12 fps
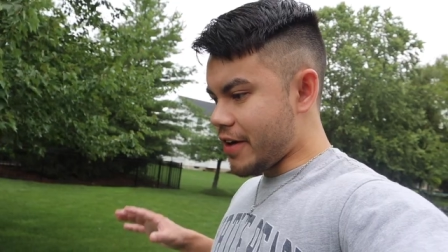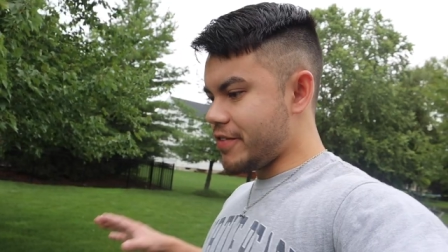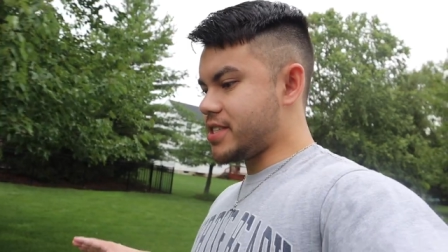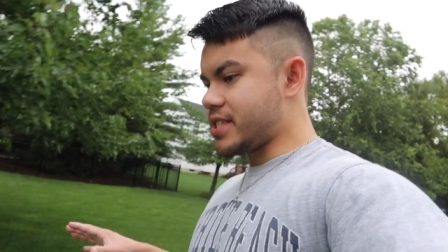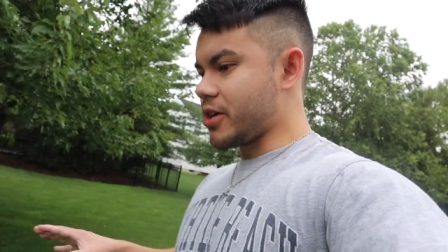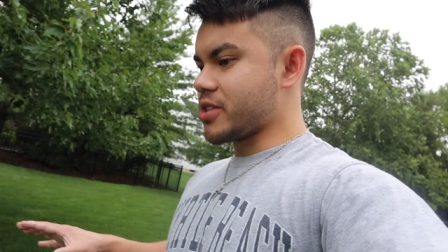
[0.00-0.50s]

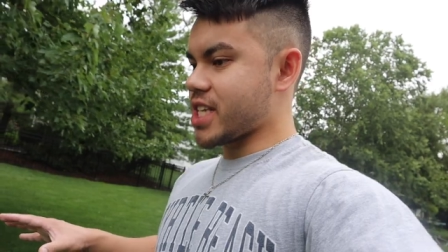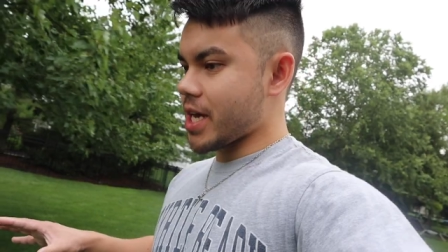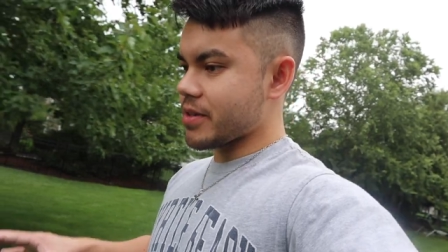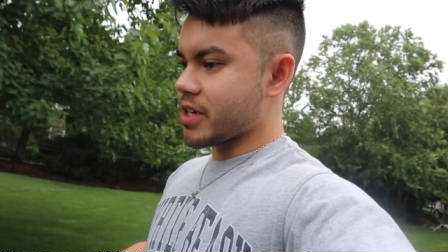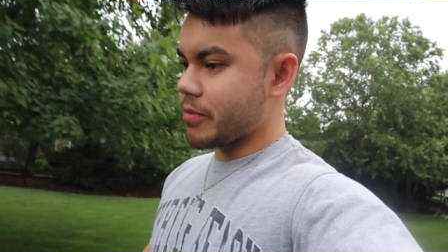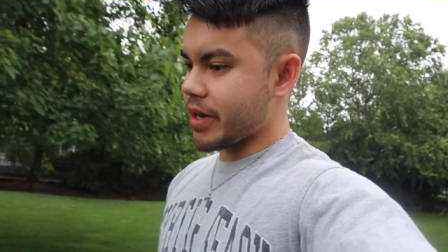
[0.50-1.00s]
Every single
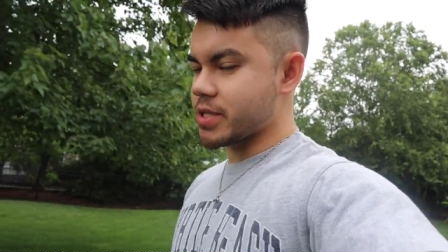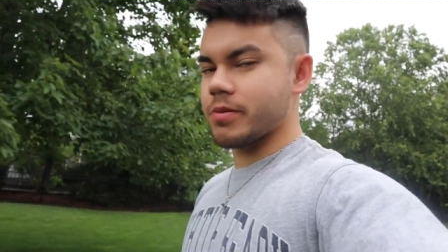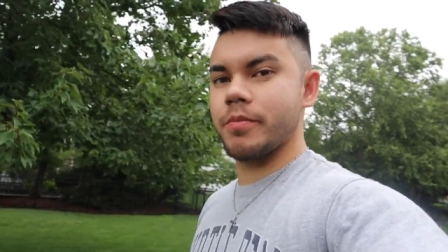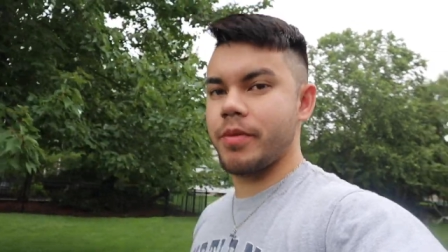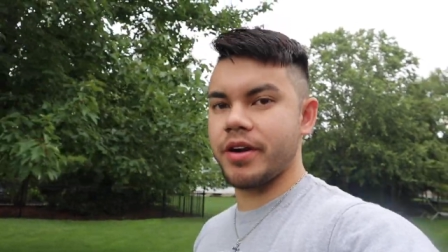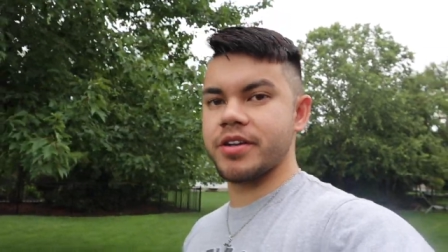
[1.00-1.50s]
time I come back to
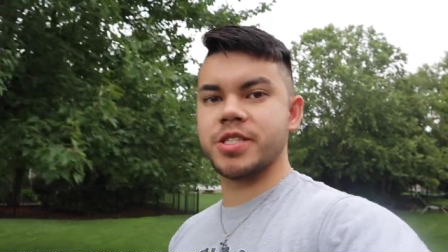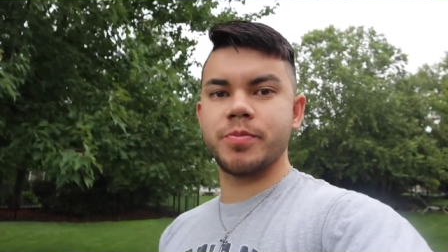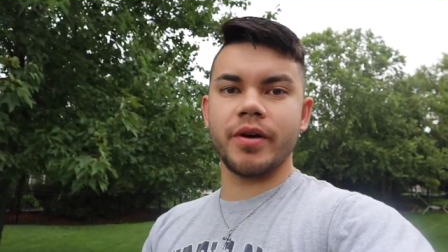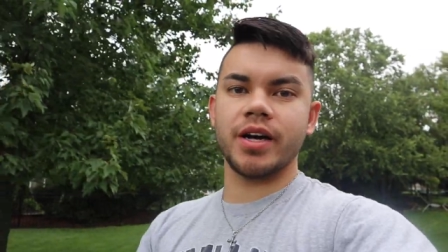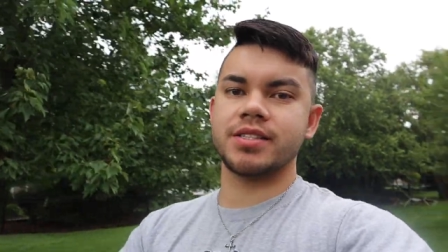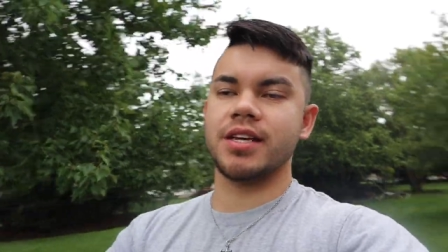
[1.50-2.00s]
my parents'
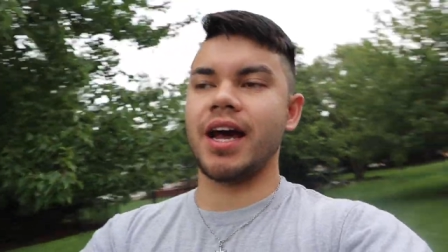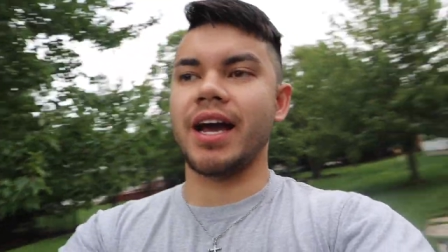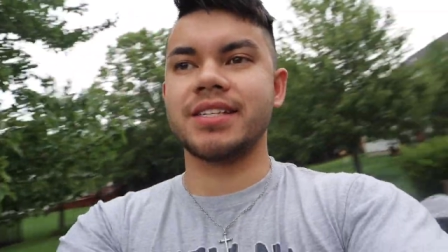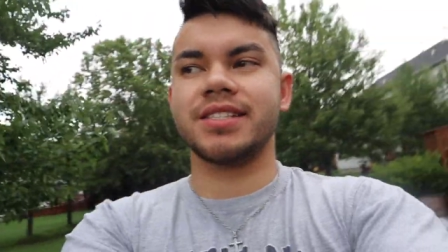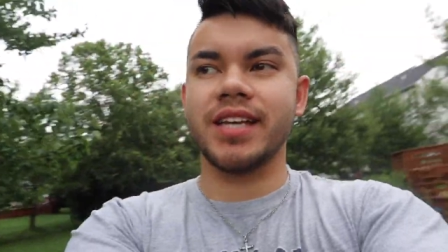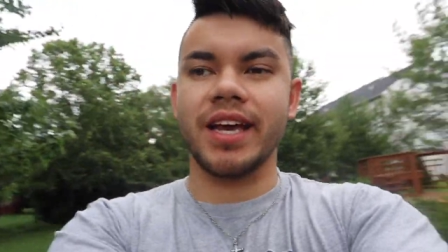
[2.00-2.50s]
spot,
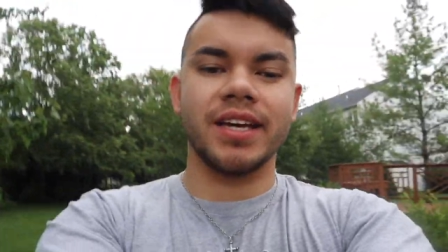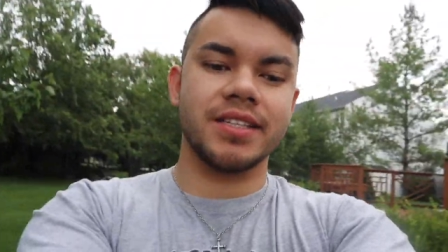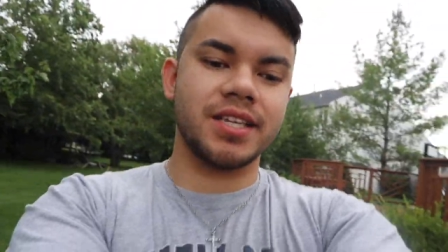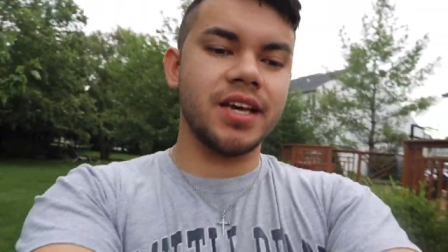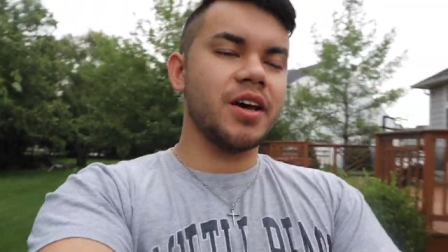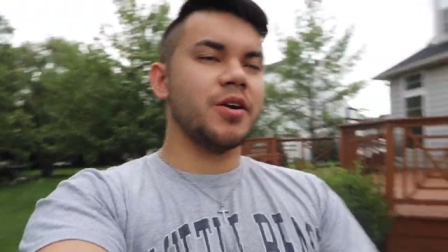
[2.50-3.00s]
I say it.